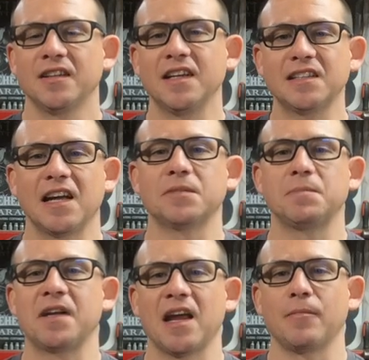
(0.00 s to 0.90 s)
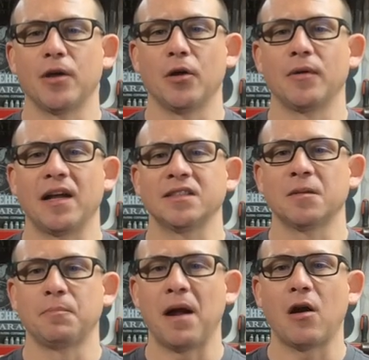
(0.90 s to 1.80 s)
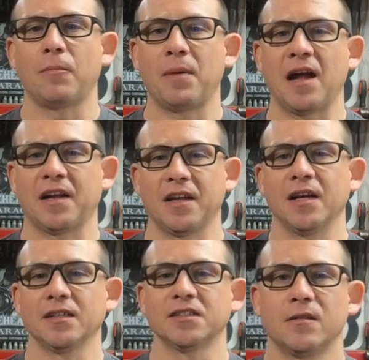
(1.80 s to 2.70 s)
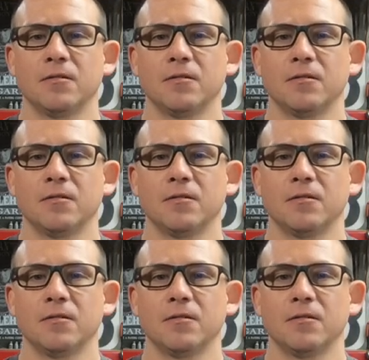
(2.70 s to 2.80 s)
these heads became known as the Power Pack heads